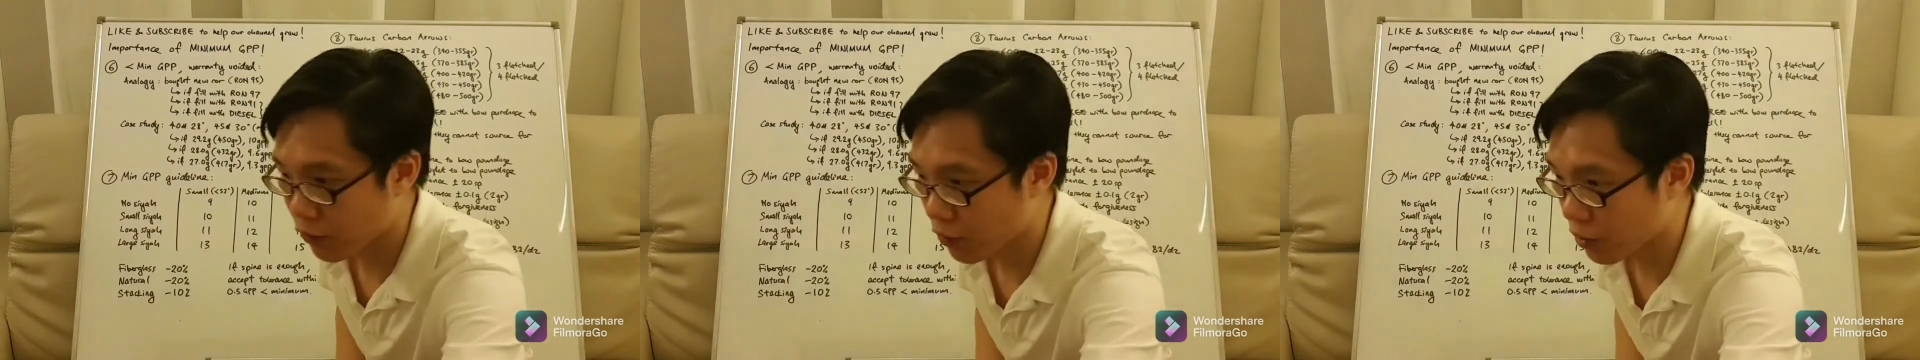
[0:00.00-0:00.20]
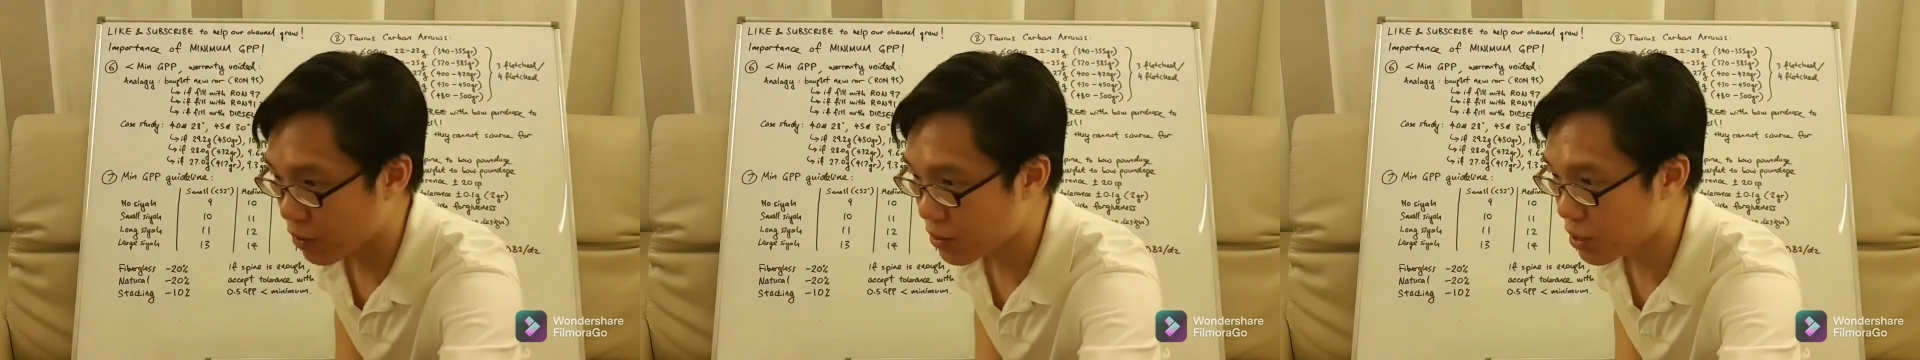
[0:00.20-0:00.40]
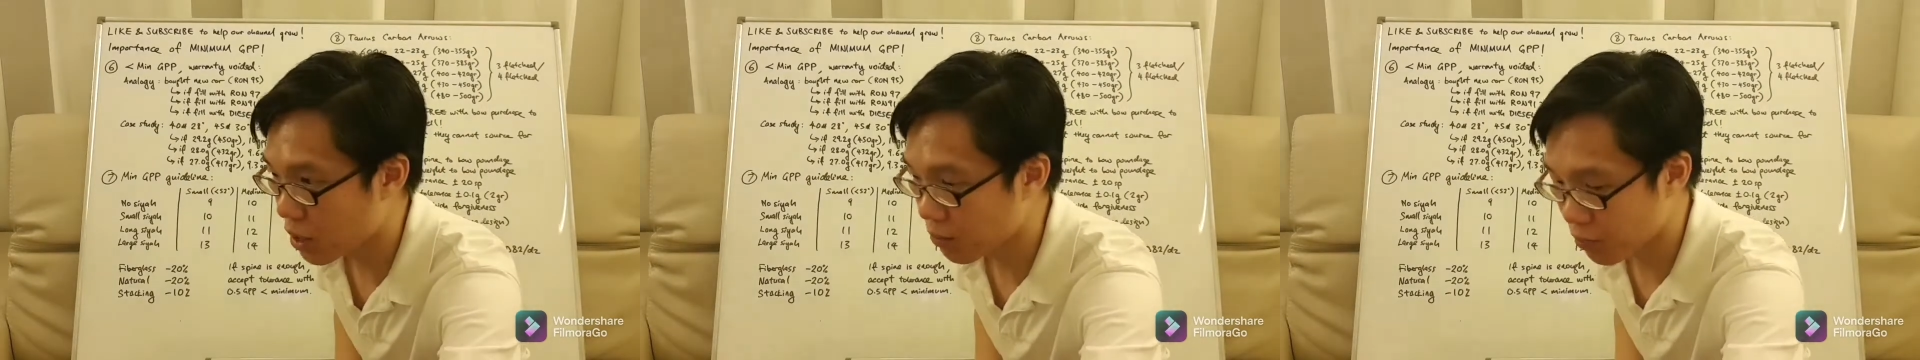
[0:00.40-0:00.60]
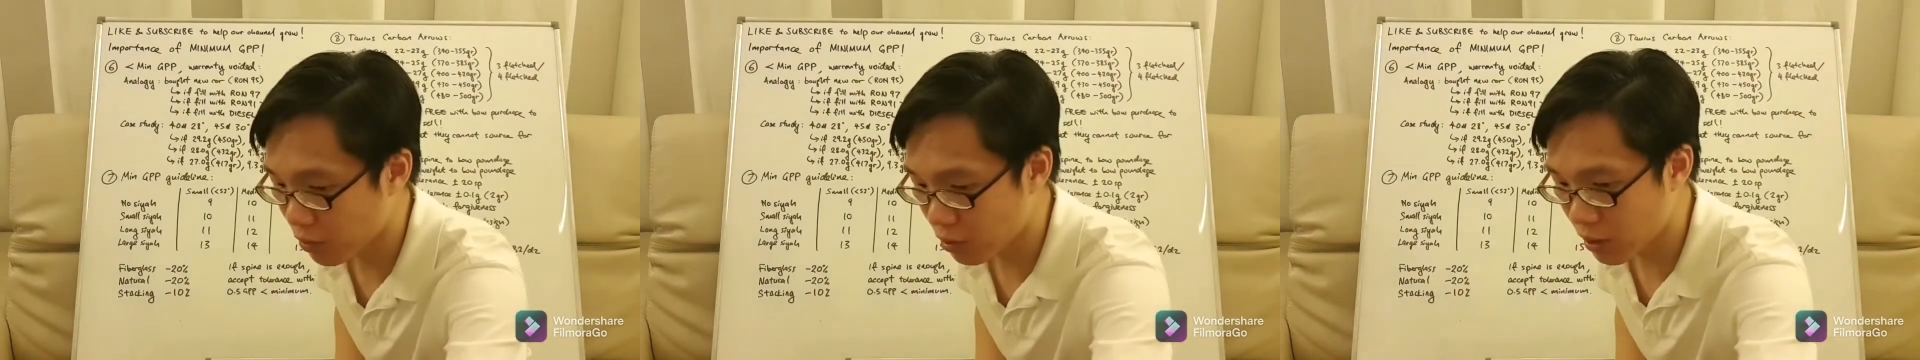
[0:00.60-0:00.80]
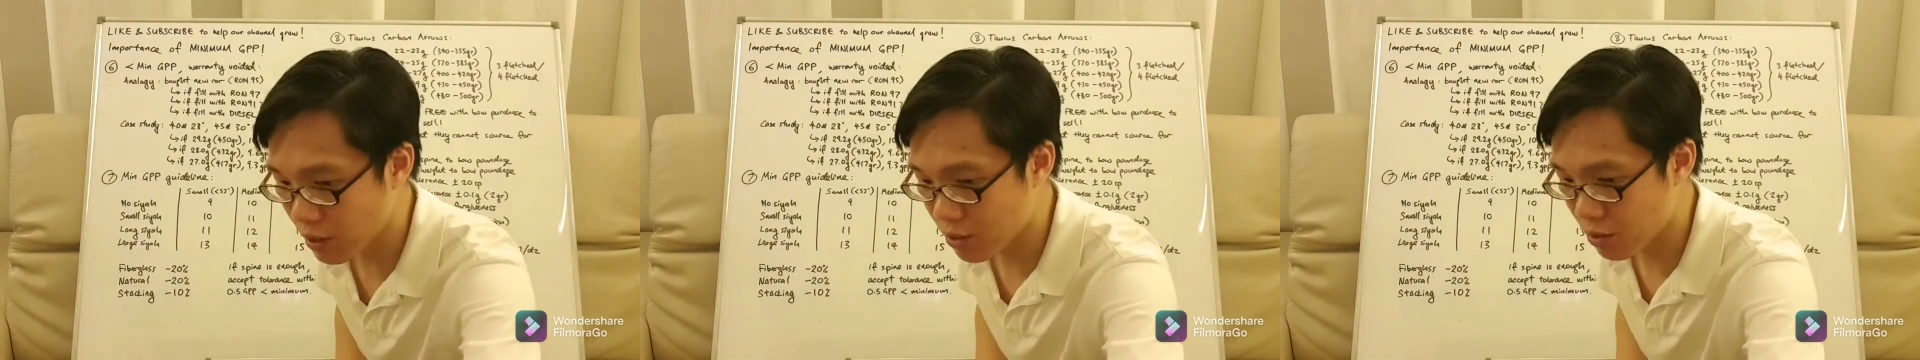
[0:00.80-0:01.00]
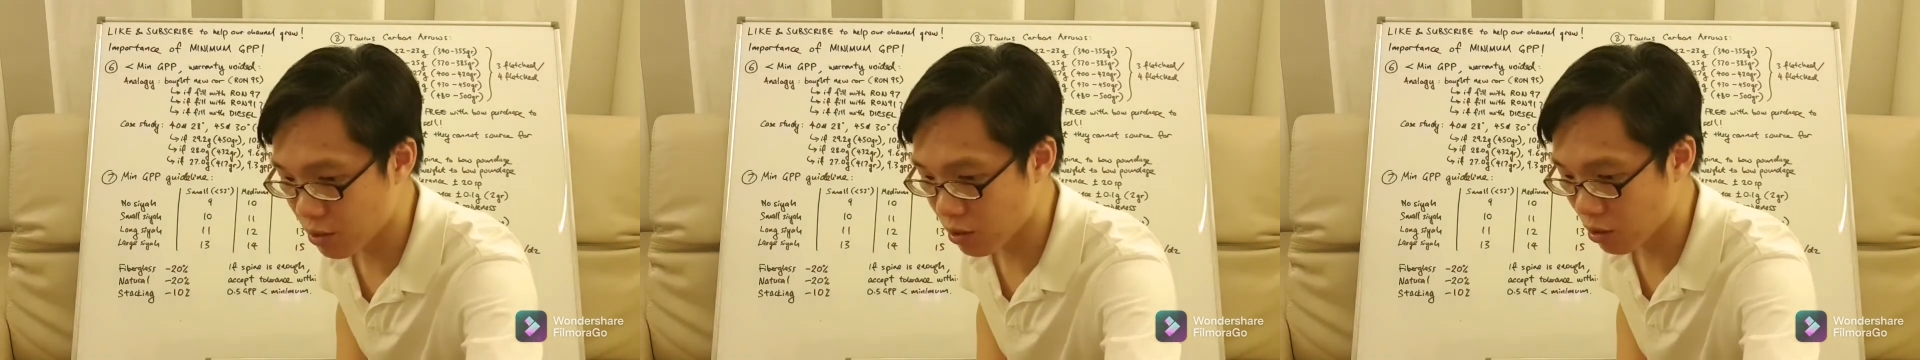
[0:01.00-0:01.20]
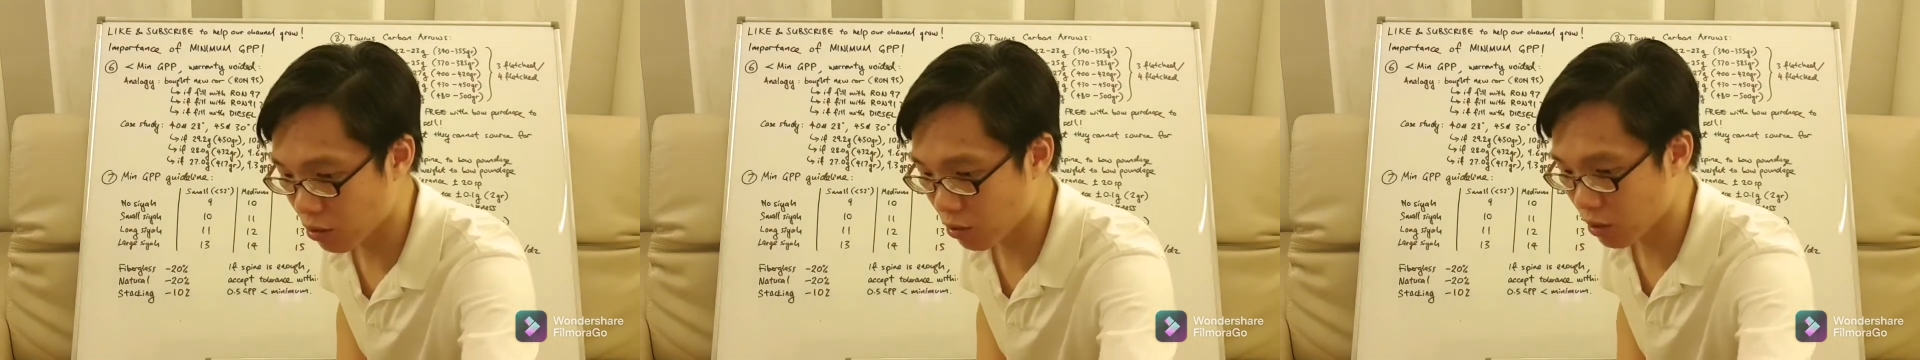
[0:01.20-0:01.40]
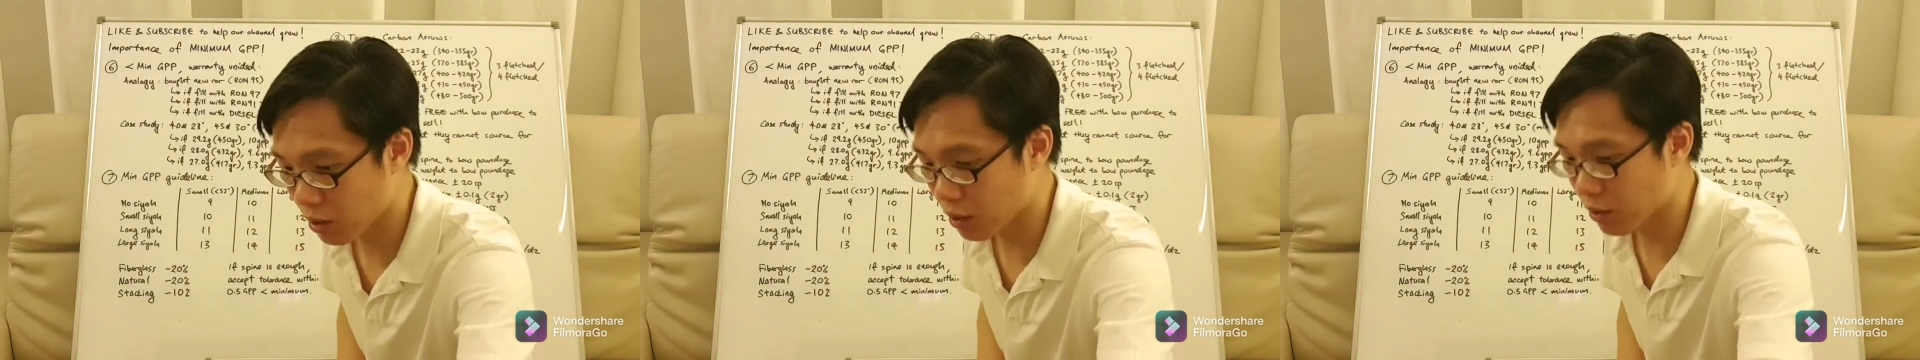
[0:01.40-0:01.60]
for example, let's
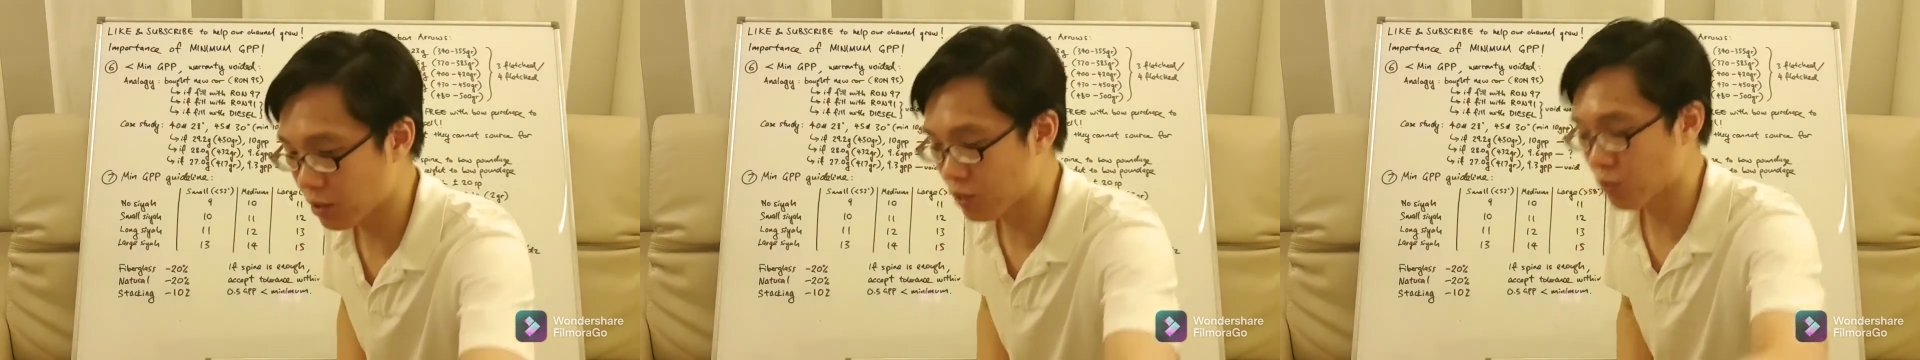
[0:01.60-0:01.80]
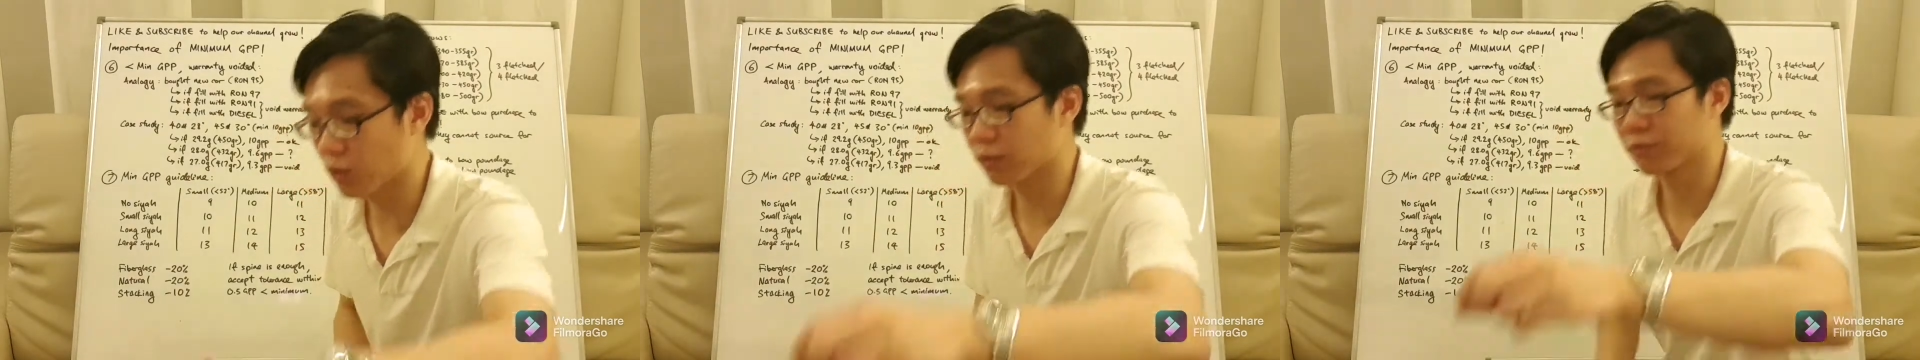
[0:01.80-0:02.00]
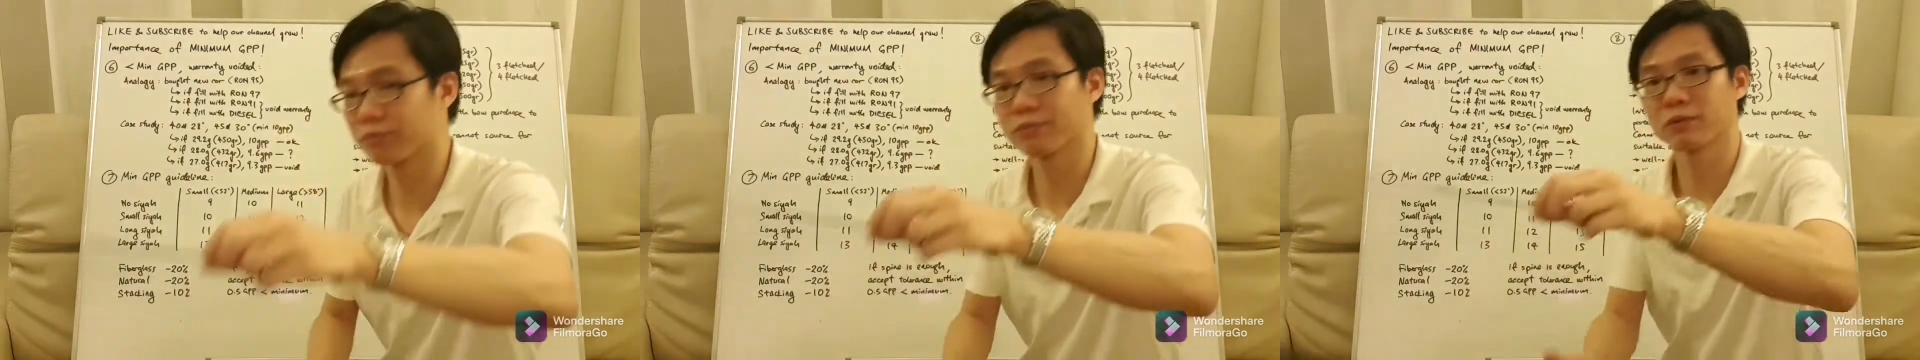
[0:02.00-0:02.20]
look at this one.